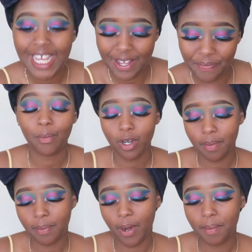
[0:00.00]
tea. I'm gonna
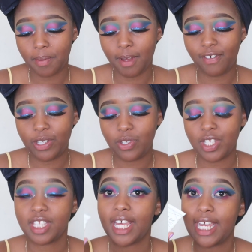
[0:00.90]
be priming my face
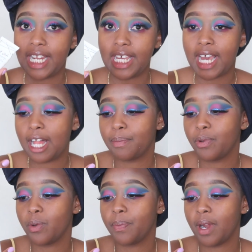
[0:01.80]
using the LA Girl
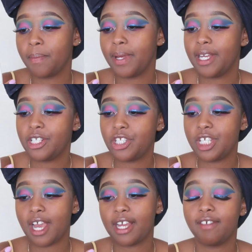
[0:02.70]
Pro Prep
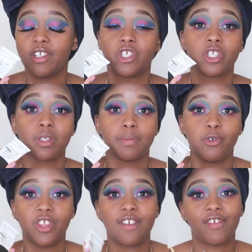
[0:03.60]
HD High Definition
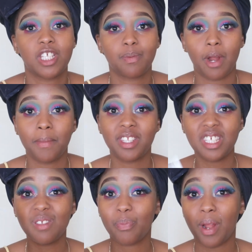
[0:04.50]
Smoothing Face Primer.
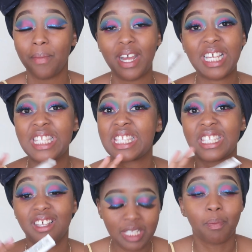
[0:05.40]
This primer
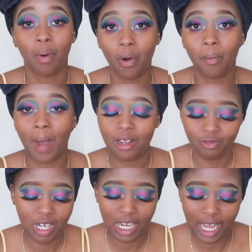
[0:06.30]
it's bomb. I
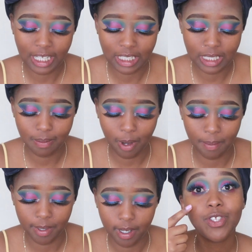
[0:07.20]
really like this
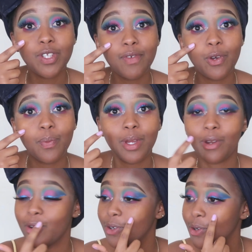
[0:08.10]
primer. For those of you who may
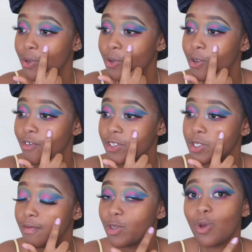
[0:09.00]
not know, or for
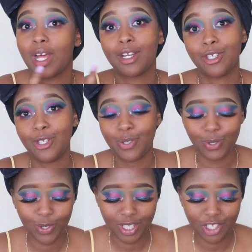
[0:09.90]
those of you who are new
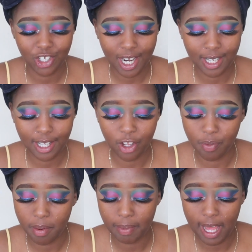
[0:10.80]
to this channel and
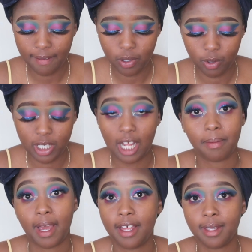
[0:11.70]
probably haven't watched like
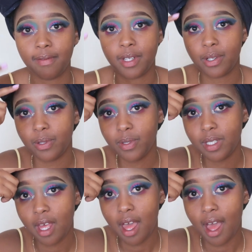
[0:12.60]
my other videos,